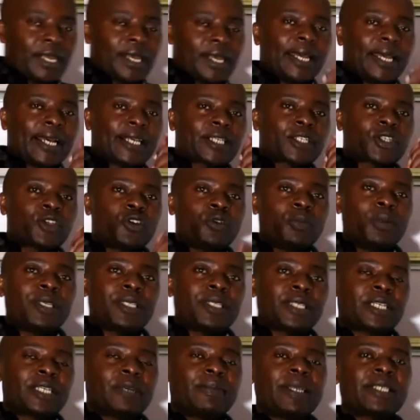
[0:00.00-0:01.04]
is the
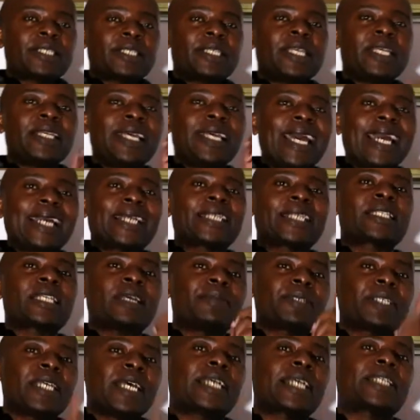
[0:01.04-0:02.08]
same as saying X
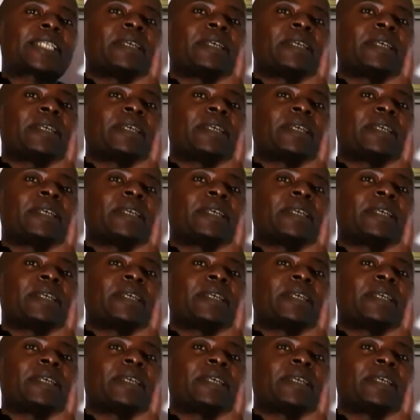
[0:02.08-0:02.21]
times X